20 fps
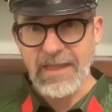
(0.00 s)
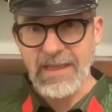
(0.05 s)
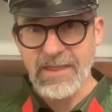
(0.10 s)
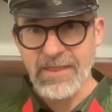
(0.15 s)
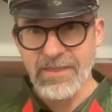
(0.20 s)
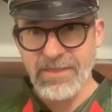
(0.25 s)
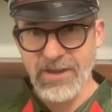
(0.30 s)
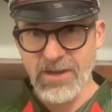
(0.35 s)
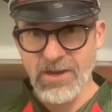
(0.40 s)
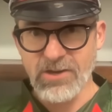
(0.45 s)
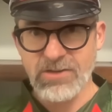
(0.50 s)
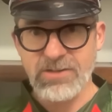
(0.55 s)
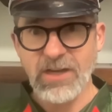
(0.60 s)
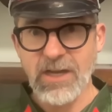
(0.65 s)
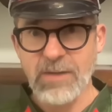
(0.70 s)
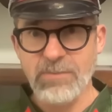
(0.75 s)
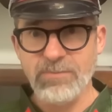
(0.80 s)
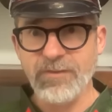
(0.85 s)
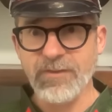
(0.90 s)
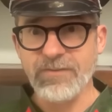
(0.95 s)
their
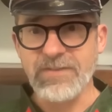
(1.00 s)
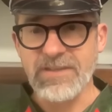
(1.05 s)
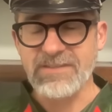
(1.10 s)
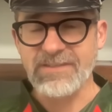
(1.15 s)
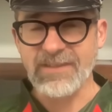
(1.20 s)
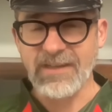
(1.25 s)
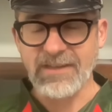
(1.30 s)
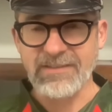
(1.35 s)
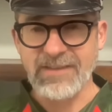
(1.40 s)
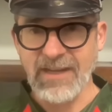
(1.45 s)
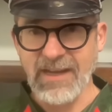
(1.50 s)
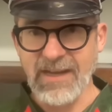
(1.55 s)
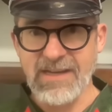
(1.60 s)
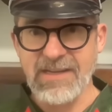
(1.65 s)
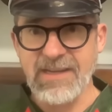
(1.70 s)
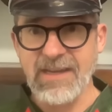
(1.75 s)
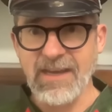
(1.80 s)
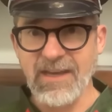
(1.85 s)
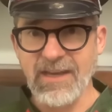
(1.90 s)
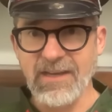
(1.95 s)
Type 56
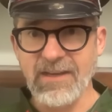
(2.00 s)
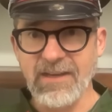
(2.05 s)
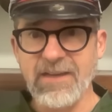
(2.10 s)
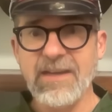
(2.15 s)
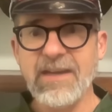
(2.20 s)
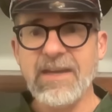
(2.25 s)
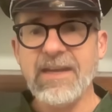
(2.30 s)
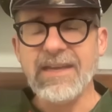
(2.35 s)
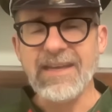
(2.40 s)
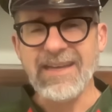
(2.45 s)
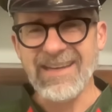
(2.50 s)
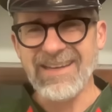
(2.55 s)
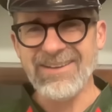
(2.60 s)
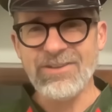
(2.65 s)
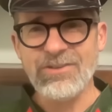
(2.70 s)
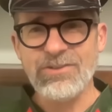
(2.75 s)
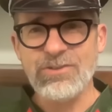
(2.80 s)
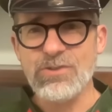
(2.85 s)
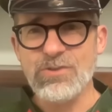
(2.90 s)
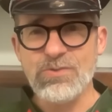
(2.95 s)
AK
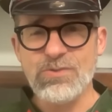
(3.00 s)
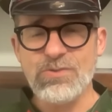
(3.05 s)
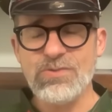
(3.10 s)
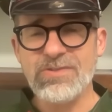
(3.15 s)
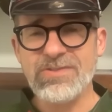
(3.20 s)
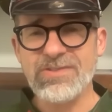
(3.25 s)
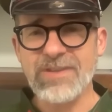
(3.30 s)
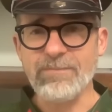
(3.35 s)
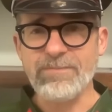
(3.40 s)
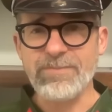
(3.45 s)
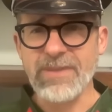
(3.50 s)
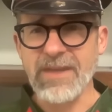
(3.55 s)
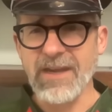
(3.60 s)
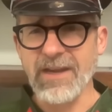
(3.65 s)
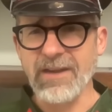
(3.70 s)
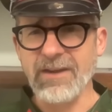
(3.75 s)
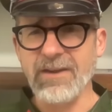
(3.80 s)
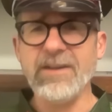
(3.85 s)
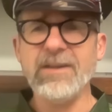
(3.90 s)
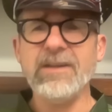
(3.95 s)
into
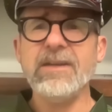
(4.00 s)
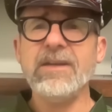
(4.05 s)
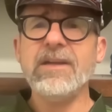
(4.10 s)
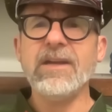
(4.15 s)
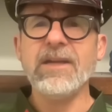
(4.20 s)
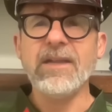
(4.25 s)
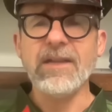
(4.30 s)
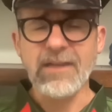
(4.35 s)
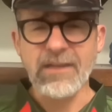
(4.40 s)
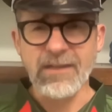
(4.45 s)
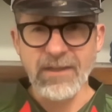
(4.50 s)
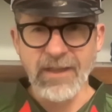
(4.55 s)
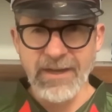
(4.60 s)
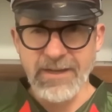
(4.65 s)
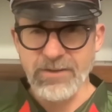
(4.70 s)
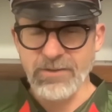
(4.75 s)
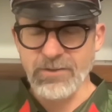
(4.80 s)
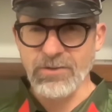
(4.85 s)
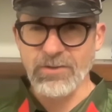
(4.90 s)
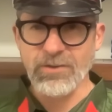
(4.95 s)
something
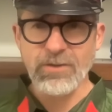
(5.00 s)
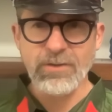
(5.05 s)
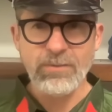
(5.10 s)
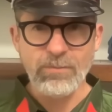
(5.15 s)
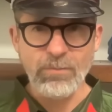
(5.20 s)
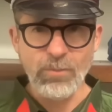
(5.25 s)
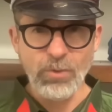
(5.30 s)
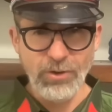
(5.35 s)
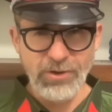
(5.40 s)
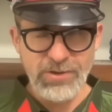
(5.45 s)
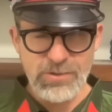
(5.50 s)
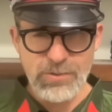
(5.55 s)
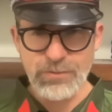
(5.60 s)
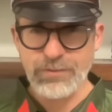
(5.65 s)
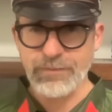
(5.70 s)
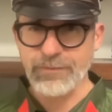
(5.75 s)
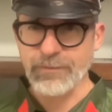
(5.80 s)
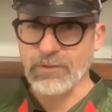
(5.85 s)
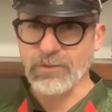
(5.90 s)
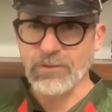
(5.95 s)
lighter, more
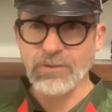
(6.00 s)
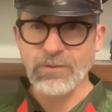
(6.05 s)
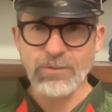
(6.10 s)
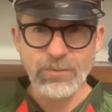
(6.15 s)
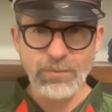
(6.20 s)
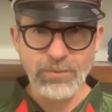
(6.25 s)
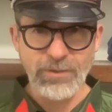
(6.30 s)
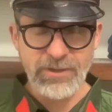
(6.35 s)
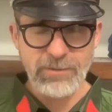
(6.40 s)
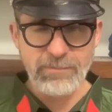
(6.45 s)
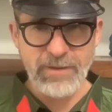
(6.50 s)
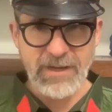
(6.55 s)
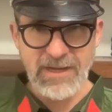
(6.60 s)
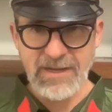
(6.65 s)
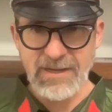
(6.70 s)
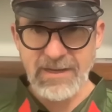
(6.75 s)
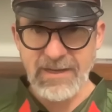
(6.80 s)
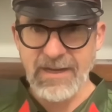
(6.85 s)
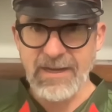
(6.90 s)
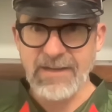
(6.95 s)
useful, with a
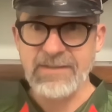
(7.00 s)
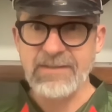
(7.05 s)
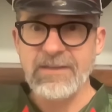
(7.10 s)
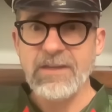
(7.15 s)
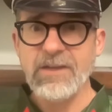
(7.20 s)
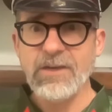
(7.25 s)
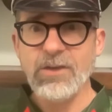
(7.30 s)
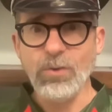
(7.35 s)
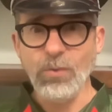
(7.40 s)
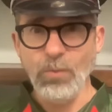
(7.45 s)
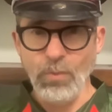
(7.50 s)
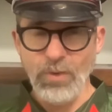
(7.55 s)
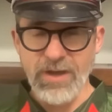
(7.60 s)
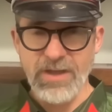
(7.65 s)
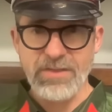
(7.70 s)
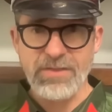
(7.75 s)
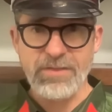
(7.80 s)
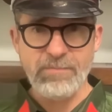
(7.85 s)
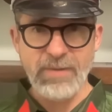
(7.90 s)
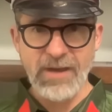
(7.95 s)
bayonet,
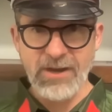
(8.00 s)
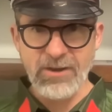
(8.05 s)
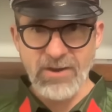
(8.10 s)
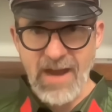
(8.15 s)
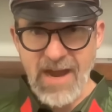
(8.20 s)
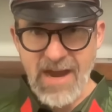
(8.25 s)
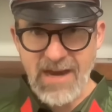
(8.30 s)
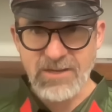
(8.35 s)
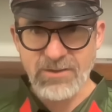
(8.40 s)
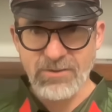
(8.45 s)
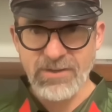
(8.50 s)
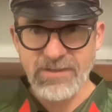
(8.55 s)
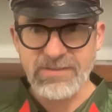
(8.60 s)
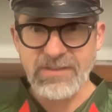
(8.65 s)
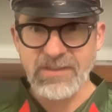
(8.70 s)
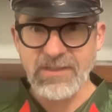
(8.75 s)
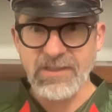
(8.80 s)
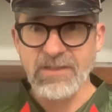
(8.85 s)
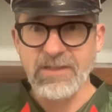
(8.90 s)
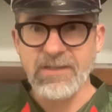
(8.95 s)
with better
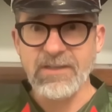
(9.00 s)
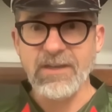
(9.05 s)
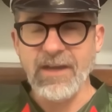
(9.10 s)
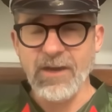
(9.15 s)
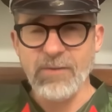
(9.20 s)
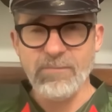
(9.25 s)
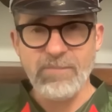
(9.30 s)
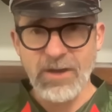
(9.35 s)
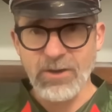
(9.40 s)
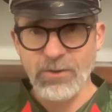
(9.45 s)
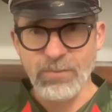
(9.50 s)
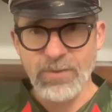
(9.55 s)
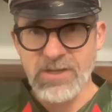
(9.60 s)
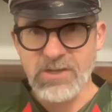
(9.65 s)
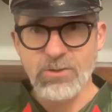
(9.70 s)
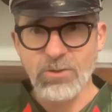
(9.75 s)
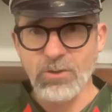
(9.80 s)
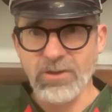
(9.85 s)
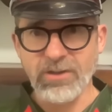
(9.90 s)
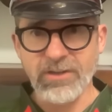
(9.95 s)
accuracy and a better
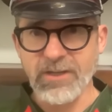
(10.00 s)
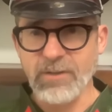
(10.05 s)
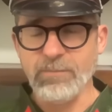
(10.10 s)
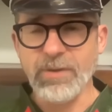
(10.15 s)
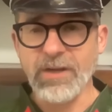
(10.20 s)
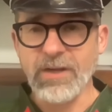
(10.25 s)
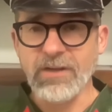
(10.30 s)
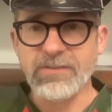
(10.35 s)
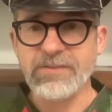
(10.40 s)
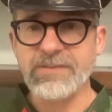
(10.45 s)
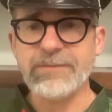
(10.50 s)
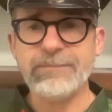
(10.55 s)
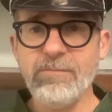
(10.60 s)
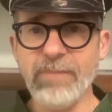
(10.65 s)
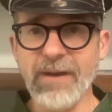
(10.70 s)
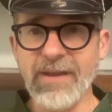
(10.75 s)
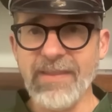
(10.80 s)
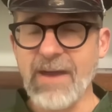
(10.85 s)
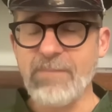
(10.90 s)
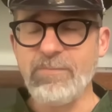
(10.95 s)
recoil impulse.
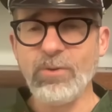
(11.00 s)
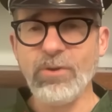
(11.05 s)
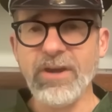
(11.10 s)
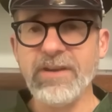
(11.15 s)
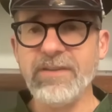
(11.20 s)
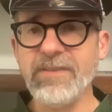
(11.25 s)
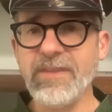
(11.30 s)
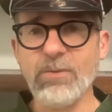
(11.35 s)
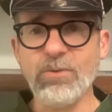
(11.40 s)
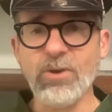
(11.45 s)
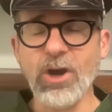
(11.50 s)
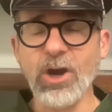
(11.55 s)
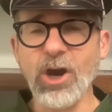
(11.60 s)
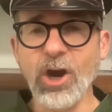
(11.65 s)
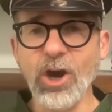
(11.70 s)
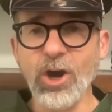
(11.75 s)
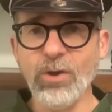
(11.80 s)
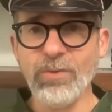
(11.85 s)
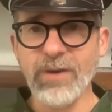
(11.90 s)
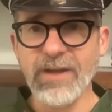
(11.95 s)
By that point, they were
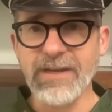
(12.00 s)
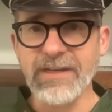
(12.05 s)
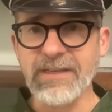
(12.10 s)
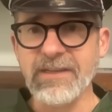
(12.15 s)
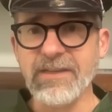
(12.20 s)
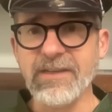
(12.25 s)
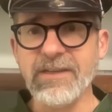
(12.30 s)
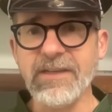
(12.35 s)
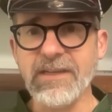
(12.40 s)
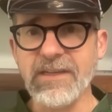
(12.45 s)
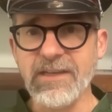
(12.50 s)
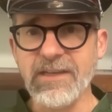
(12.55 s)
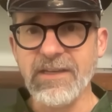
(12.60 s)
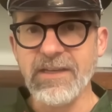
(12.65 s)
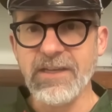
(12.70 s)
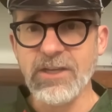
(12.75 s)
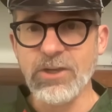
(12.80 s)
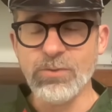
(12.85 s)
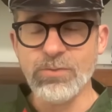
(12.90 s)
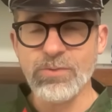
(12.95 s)
already
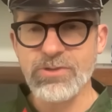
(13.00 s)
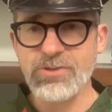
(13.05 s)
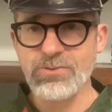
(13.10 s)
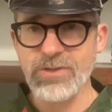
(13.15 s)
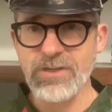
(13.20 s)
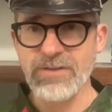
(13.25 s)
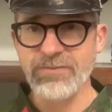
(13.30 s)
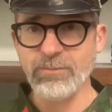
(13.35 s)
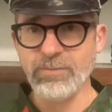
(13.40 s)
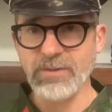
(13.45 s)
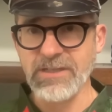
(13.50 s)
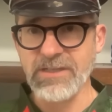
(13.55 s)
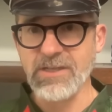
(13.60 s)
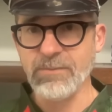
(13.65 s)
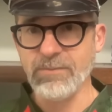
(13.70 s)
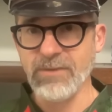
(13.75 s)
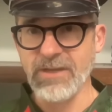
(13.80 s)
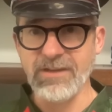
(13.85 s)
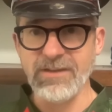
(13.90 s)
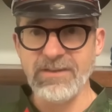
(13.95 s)
irretrievably
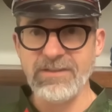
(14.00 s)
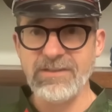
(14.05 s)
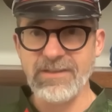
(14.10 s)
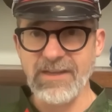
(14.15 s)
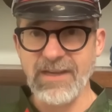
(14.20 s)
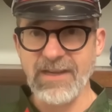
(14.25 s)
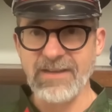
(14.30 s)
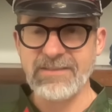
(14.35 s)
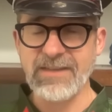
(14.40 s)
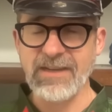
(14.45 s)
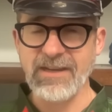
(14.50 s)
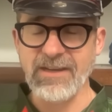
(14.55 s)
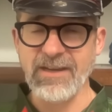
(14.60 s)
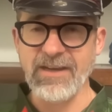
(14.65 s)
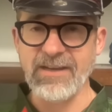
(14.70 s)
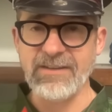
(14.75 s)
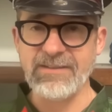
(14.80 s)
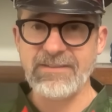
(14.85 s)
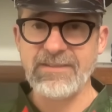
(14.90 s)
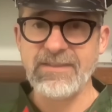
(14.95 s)
committed to the
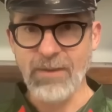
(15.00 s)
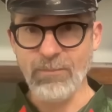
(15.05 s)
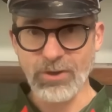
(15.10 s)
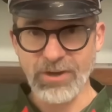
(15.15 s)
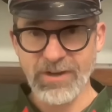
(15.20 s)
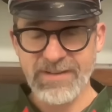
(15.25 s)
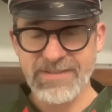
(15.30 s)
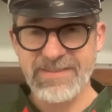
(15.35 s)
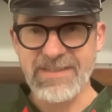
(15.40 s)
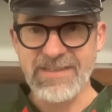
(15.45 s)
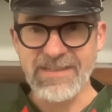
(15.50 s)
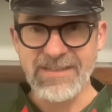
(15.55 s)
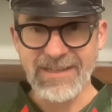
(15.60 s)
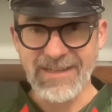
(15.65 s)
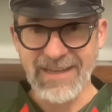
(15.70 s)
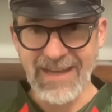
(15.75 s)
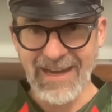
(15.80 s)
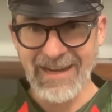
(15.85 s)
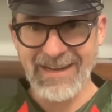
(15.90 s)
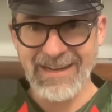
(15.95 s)
SKS. And we're going to see
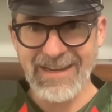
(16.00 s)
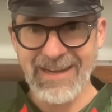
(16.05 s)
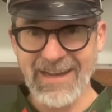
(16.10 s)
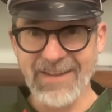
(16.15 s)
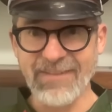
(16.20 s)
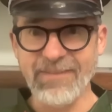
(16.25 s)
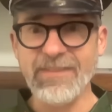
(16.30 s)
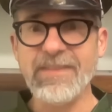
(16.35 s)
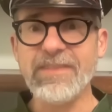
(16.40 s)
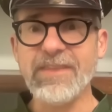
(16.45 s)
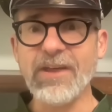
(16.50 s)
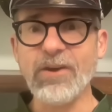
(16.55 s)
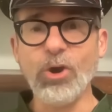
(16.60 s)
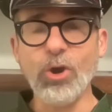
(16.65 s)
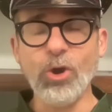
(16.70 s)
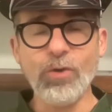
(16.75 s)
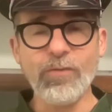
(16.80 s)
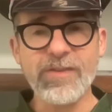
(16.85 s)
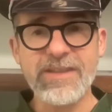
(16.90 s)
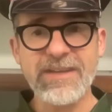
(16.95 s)
again and again that
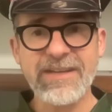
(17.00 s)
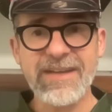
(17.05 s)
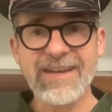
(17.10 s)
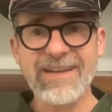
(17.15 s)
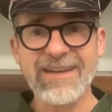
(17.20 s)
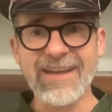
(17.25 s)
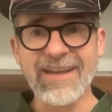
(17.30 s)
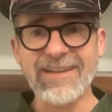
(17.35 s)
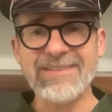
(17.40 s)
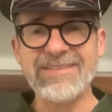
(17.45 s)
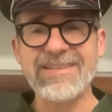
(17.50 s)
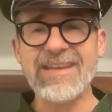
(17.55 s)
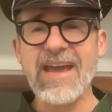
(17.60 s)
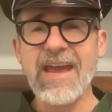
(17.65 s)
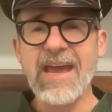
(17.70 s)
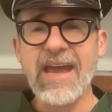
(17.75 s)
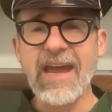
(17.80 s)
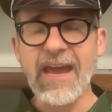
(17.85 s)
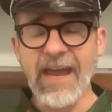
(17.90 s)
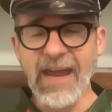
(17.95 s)
over the decades,
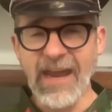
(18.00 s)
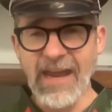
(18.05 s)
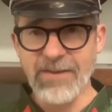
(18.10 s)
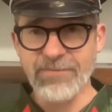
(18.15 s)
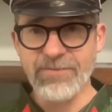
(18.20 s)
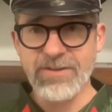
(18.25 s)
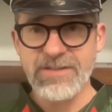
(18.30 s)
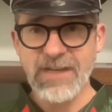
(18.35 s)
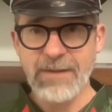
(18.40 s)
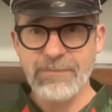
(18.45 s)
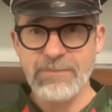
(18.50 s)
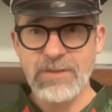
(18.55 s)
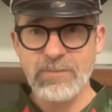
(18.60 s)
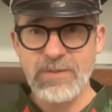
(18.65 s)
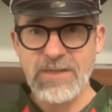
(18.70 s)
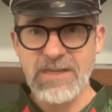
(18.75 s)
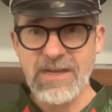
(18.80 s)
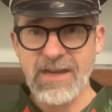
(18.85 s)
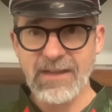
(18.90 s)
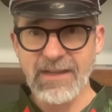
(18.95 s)
every time the
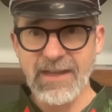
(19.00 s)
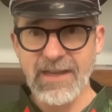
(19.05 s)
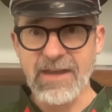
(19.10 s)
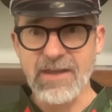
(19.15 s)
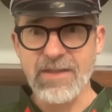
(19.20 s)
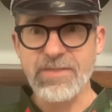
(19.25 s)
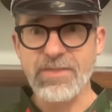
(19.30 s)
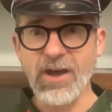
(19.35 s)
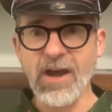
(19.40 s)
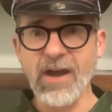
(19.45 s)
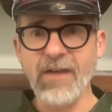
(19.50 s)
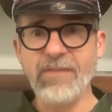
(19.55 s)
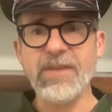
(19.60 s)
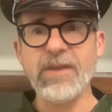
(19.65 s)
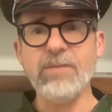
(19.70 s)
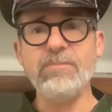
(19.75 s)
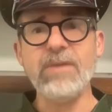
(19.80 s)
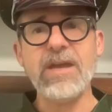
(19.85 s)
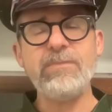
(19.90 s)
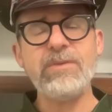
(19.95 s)
PLA thought
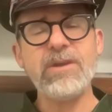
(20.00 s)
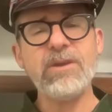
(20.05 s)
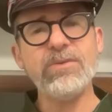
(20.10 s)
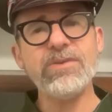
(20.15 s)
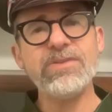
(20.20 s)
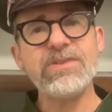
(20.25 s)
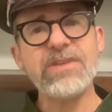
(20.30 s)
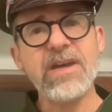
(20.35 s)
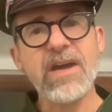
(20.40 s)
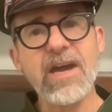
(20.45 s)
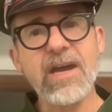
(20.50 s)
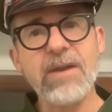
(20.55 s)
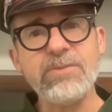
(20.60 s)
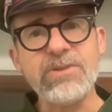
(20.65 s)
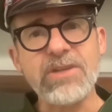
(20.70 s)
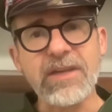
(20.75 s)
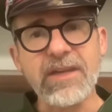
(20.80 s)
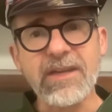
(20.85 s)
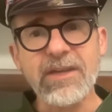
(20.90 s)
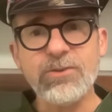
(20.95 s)
that maybe it was time
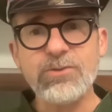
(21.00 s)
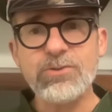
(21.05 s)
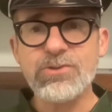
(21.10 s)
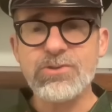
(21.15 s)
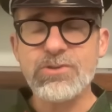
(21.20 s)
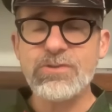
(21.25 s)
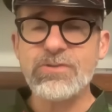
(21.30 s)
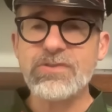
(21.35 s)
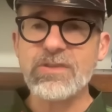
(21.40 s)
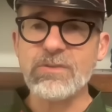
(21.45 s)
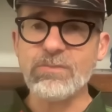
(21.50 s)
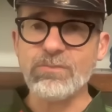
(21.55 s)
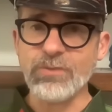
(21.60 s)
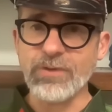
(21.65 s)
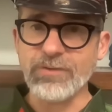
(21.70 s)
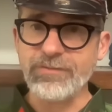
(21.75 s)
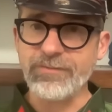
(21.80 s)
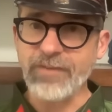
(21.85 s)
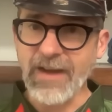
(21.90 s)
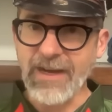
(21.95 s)
to introduce some
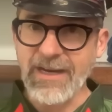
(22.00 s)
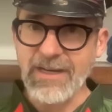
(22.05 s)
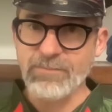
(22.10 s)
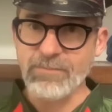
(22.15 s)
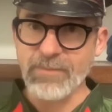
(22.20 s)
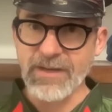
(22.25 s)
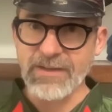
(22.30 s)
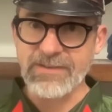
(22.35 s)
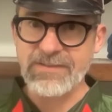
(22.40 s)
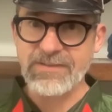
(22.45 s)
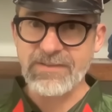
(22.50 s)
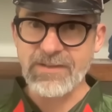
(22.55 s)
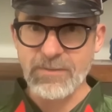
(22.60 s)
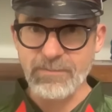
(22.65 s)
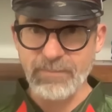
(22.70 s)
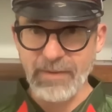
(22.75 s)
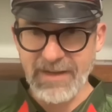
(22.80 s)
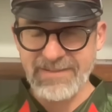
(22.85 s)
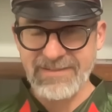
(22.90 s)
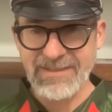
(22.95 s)
refinements to the
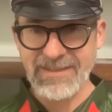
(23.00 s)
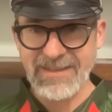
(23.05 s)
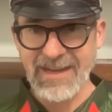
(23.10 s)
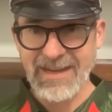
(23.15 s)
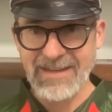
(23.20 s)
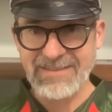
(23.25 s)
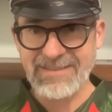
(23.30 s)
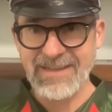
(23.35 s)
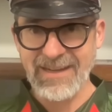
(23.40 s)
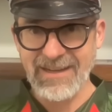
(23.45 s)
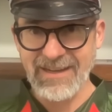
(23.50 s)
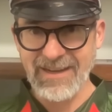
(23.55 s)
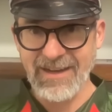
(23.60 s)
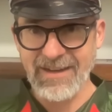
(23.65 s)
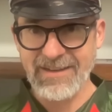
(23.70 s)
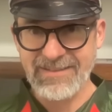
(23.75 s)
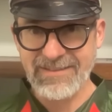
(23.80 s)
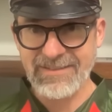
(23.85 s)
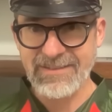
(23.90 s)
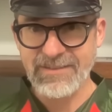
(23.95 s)
basic
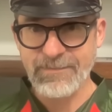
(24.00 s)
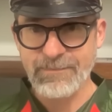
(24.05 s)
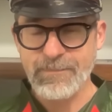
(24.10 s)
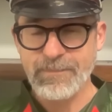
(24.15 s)
SKS,